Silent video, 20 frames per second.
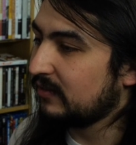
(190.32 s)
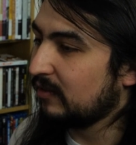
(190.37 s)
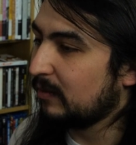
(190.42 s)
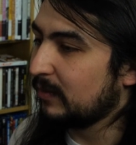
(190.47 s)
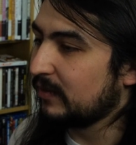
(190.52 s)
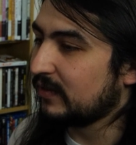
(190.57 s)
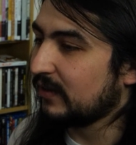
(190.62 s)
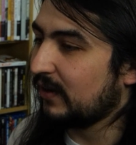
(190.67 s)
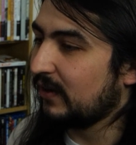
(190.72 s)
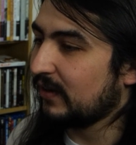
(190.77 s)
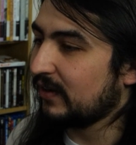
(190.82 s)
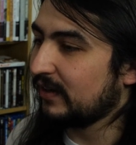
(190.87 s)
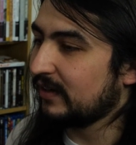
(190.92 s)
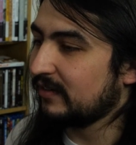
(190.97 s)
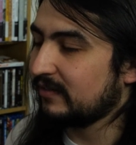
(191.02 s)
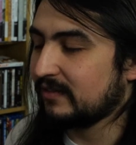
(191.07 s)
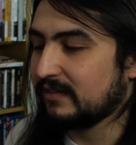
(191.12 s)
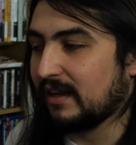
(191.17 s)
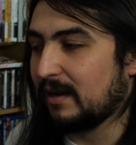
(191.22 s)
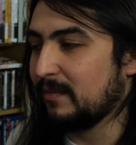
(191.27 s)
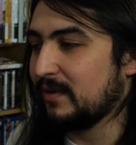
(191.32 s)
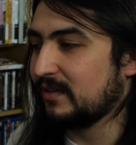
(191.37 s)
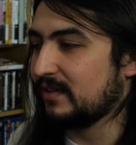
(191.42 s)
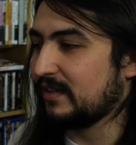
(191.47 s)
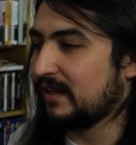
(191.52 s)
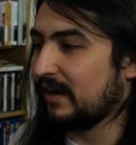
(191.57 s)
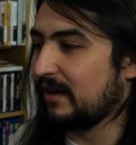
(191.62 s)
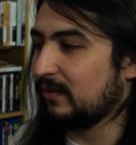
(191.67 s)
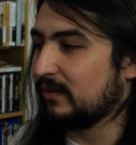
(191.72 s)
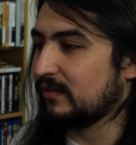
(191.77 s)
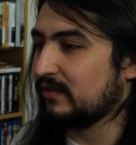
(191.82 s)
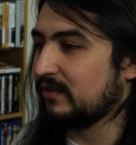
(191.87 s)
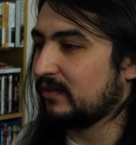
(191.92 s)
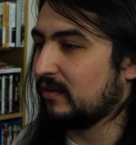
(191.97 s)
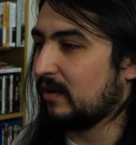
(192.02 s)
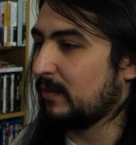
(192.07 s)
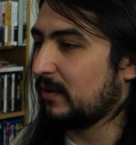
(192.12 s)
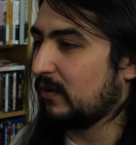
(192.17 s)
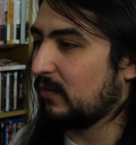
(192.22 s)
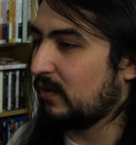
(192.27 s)
Women Talking. I missed that one, too.
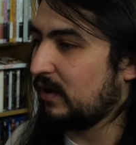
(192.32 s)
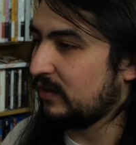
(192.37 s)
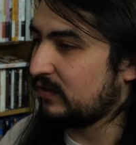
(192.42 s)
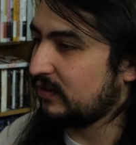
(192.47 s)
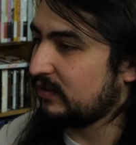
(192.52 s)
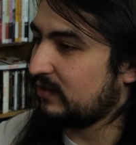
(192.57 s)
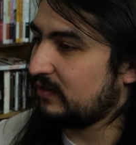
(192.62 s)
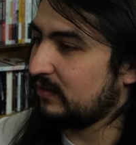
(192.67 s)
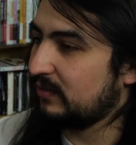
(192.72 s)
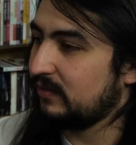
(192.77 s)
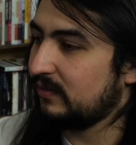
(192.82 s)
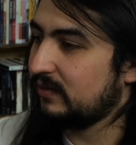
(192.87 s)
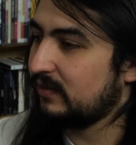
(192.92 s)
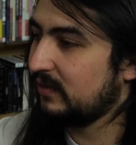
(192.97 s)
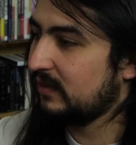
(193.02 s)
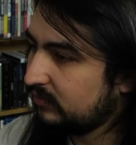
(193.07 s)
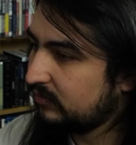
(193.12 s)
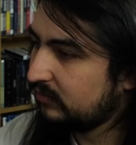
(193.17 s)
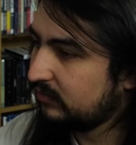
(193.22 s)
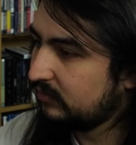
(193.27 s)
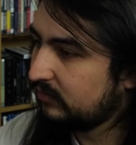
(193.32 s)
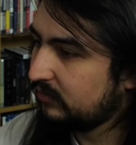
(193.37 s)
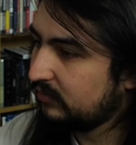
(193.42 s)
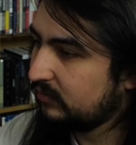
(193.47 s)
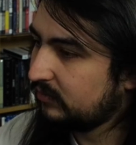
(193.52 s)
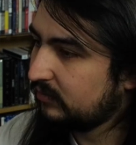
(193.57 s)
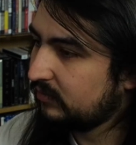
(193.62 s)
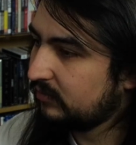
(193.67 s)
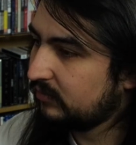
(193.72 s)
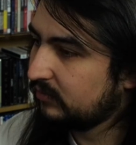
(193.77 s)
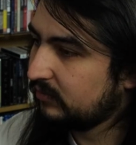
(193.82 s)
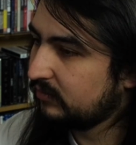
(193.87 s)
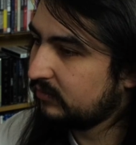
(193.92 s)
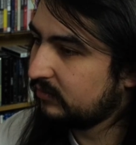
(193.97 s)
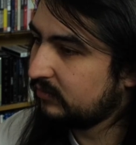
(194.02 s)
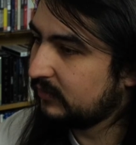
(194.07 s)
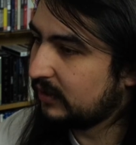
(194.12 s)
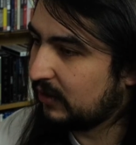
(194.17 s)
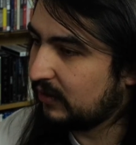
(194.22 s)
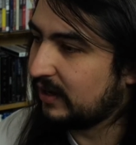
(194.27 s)
I'm going to watch it soon.
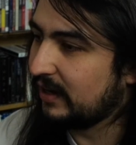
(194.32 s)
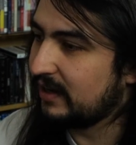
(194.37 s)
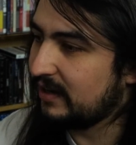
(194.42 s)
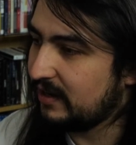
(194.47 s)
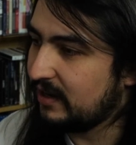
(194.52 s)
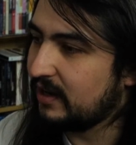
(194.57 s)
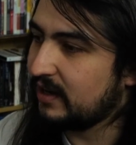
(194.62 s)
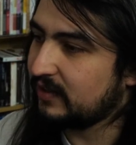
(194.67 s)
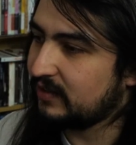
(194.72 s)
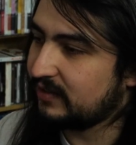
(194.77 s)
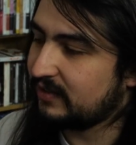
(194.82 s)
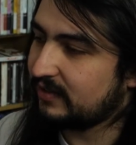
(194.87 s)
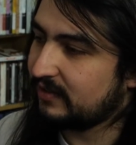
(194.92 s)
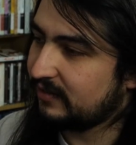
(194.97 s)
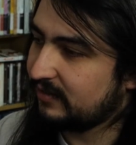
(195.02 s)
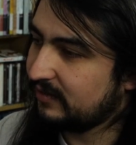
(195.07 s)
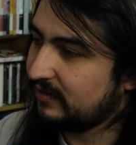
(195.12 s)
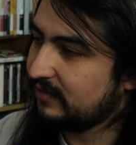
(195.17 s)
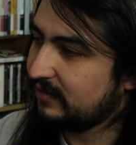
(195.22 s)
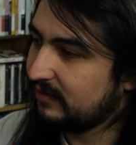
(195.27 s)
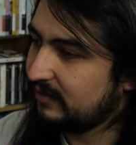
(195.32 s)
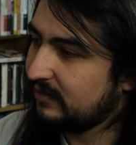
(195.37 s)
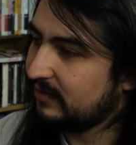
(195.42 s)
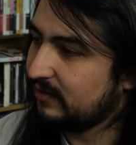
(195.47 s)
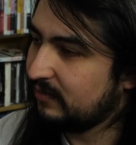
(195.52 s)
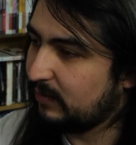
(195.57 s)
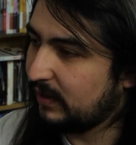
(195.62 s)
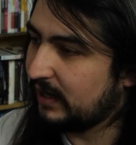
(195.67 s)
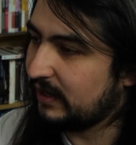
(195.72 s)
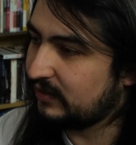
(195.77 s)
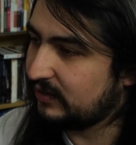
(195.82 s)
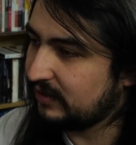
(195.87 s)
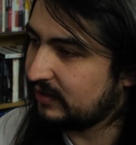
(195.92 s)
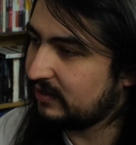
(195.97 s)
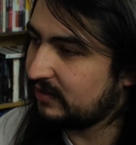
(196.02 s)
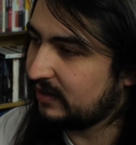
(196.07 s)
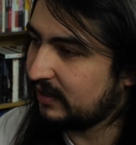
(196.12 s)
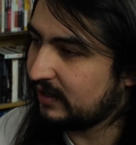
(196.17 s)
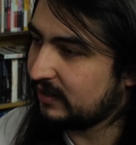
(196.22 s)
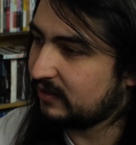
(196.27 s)
Okay, yes.
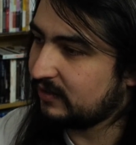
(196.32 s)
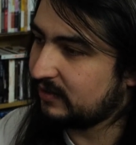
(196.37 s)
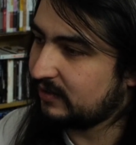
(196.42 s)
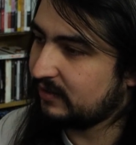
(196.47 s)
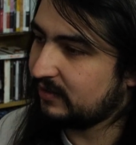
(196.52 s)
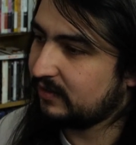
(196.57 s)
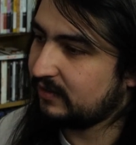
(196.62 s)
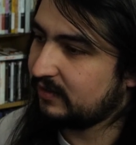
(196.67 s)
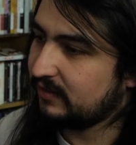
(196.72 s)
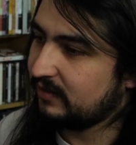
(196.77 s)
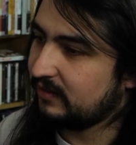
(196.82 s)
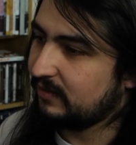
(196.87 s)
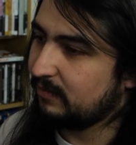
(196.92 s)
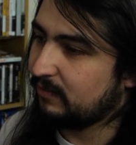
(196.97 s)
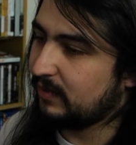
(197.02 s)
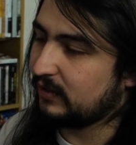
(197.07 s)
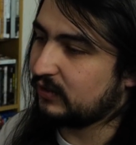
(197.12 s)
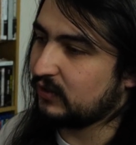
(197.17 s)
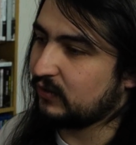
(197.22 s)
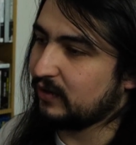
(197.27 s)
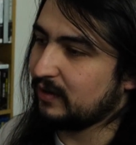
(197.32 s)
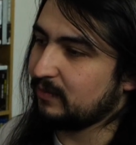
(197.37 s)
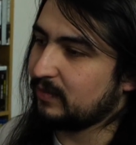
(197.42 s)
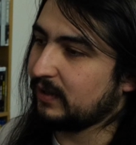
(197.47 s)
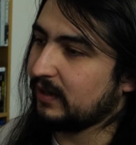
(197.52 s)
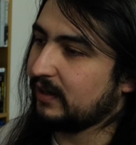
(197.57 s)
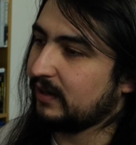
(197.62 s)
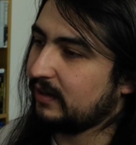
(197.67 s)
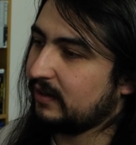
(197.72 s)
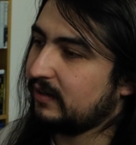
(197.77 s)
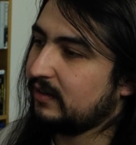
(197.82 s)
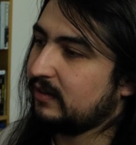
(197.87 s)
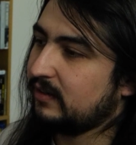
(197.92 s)
Banshees, yes. Best screenplay.